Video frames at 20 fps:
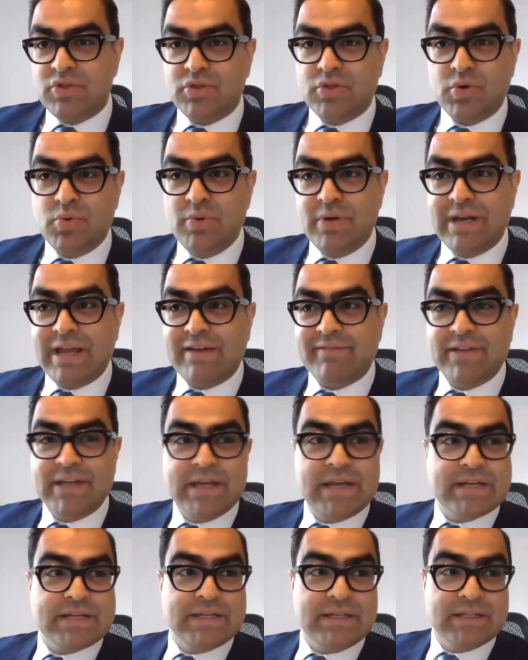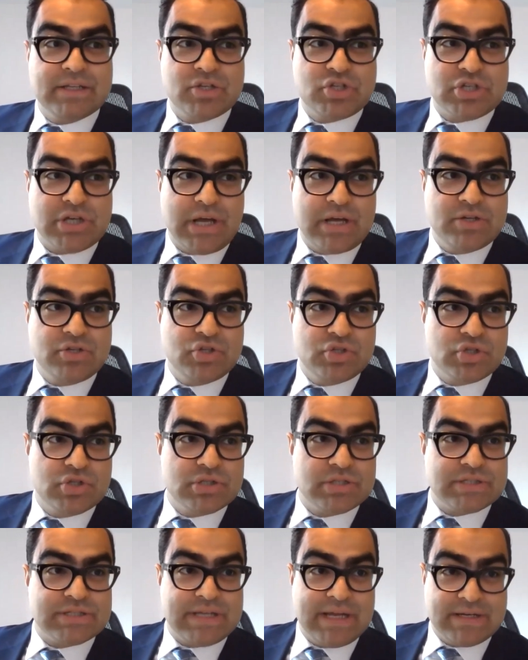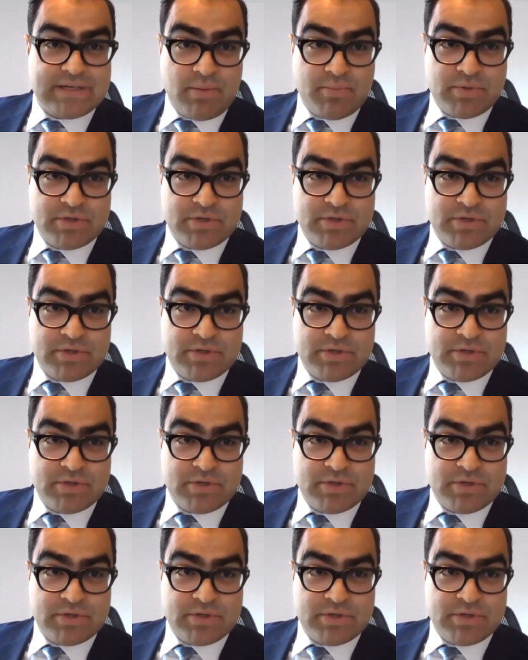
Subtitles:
through navigating the challenges data